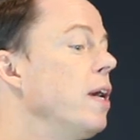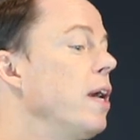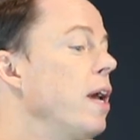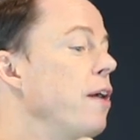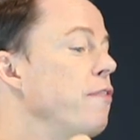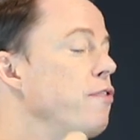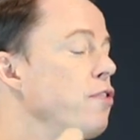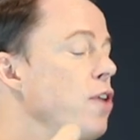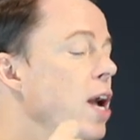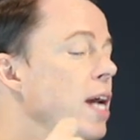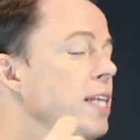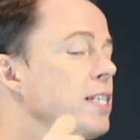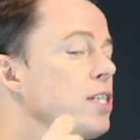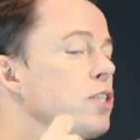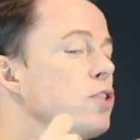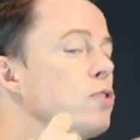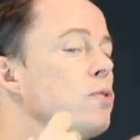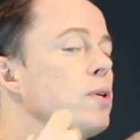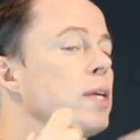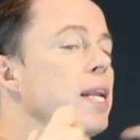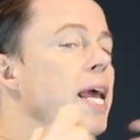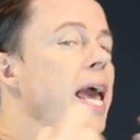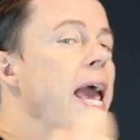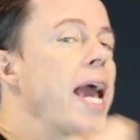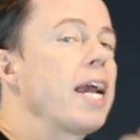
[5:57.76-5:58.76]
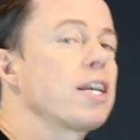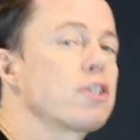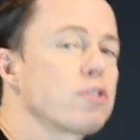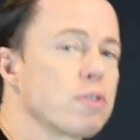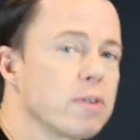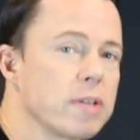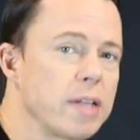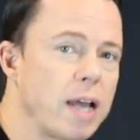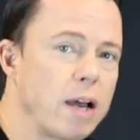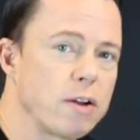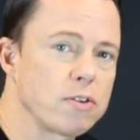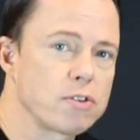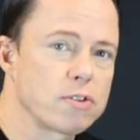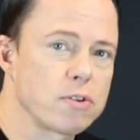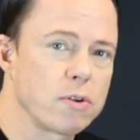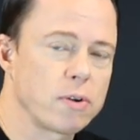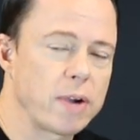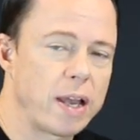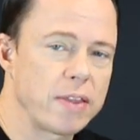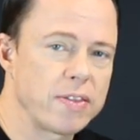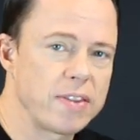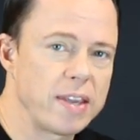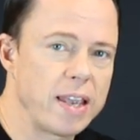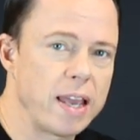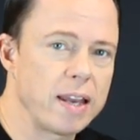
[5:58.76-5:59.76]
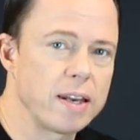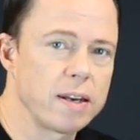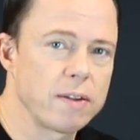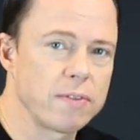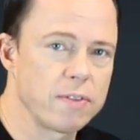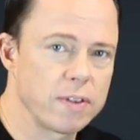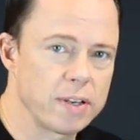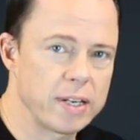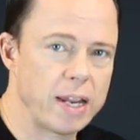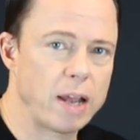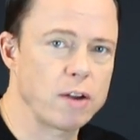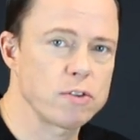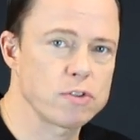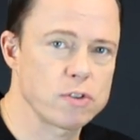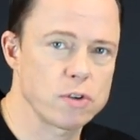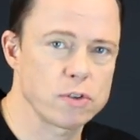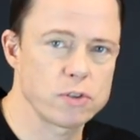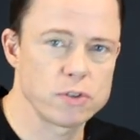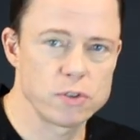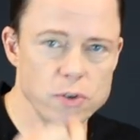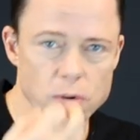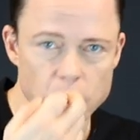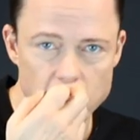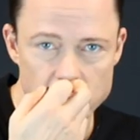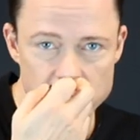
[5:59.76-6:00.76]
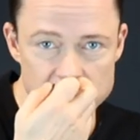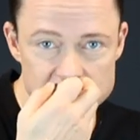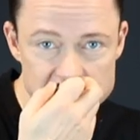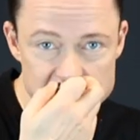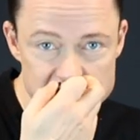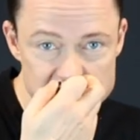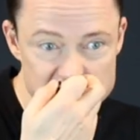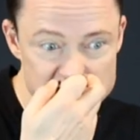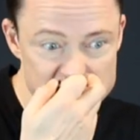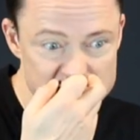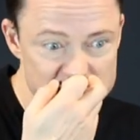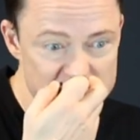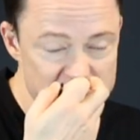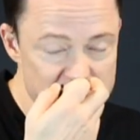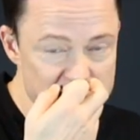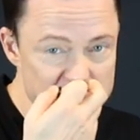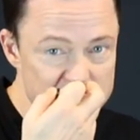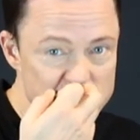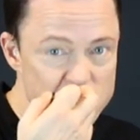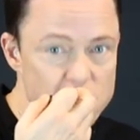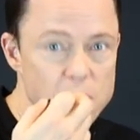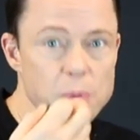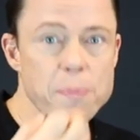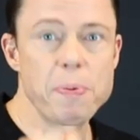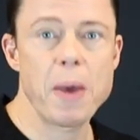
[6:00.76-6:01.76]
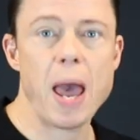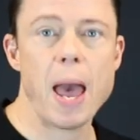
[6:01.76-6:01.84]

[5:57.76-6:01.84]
if you had to do an extra downstroke at the end of the downstrokes you already do, you would